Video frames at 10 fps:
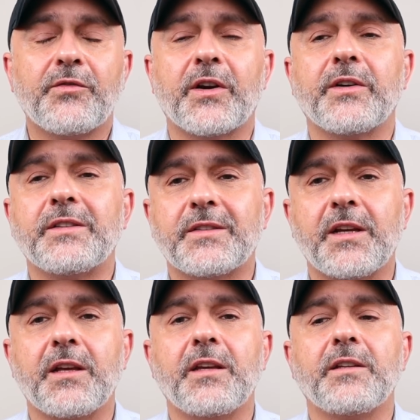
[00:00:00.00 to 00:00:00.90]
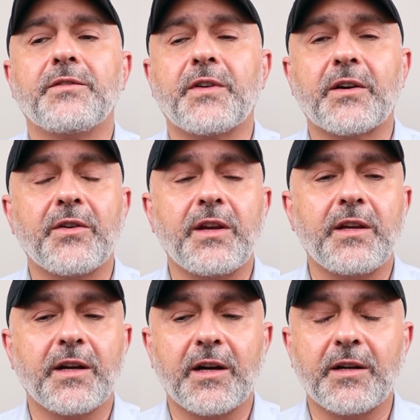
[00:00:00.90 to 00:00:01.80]
very zingy,
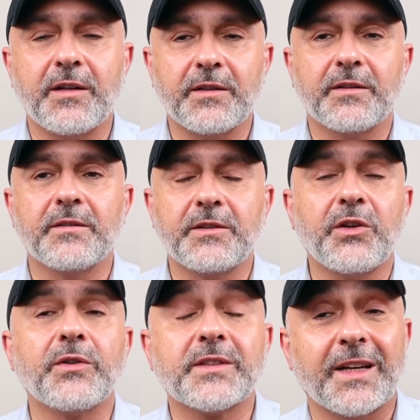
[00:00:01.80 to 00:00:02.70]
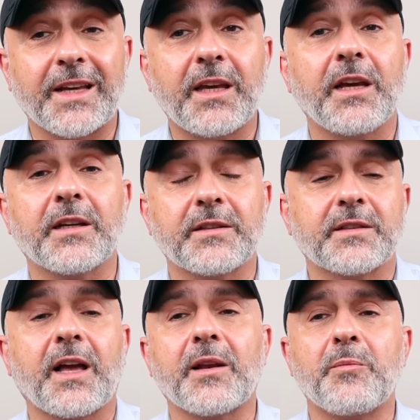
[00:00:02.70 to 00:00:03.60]
very you know, it's got a kick, it's
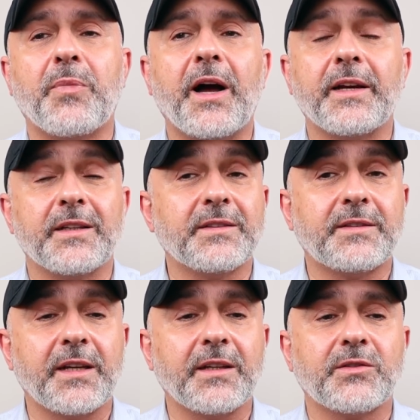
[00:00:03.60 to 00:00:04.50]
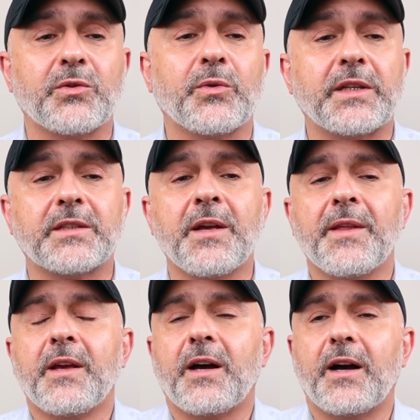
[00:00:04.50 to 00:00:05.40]
got a bite, a zing to it,
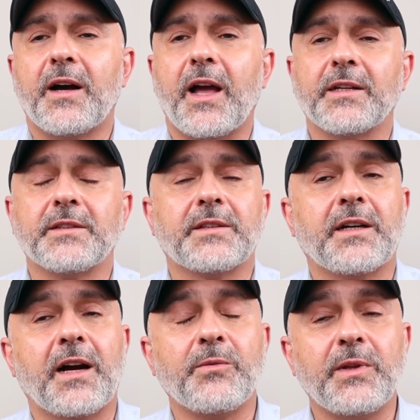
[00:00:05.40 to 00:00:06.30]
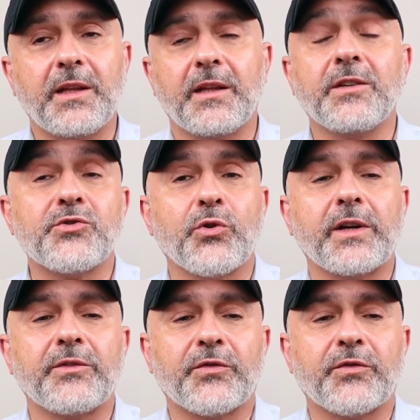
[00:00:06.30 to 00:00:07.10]
and I really enjoy it in